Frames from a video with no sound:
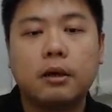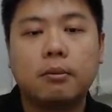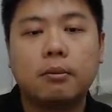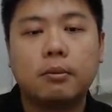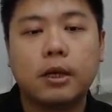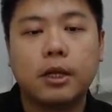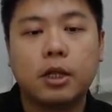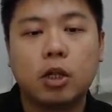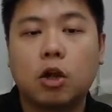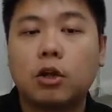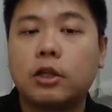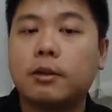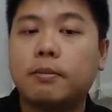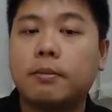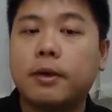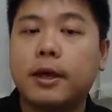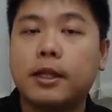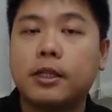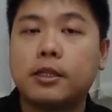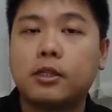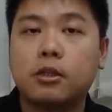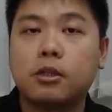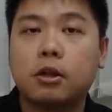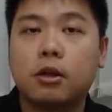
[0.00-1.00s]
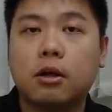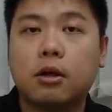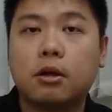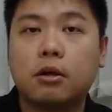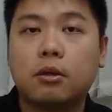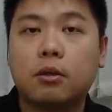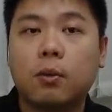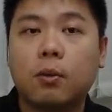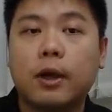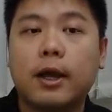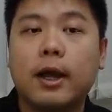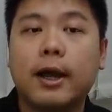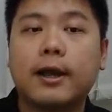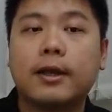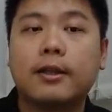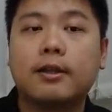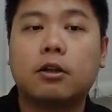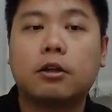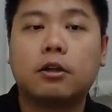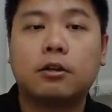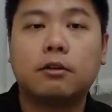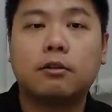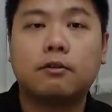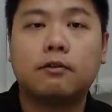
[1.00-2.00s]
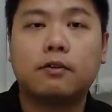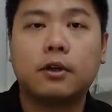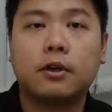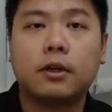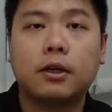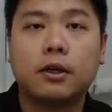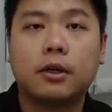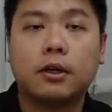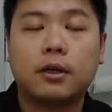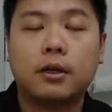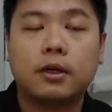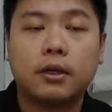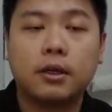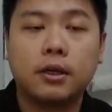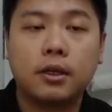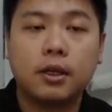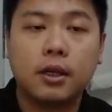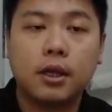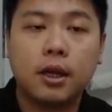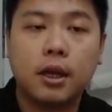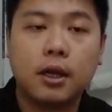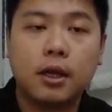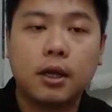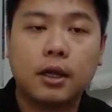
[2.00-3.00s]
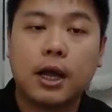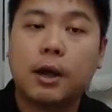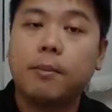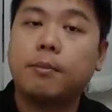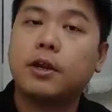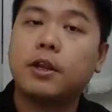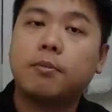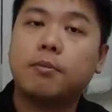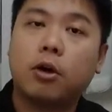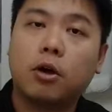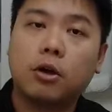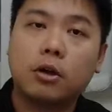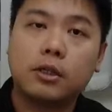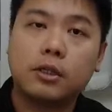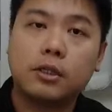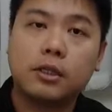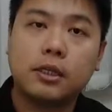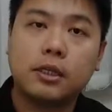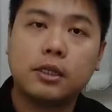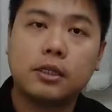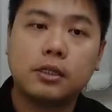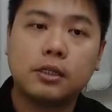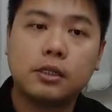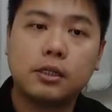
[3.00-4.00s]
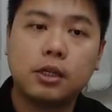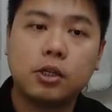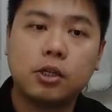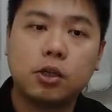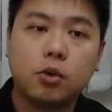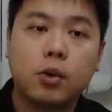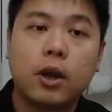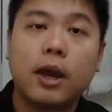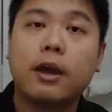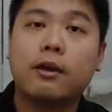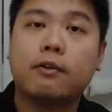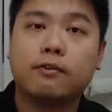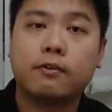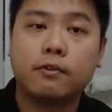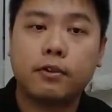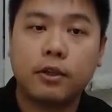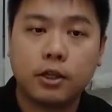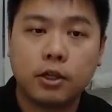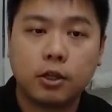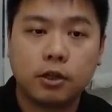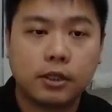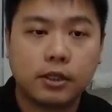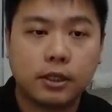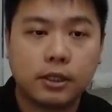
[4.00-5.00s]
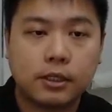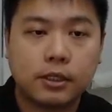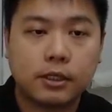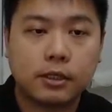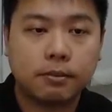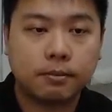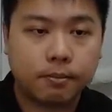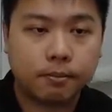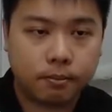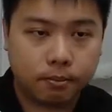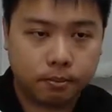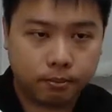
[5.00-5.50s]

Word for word: It all depends on what kind of company policies you have in your system.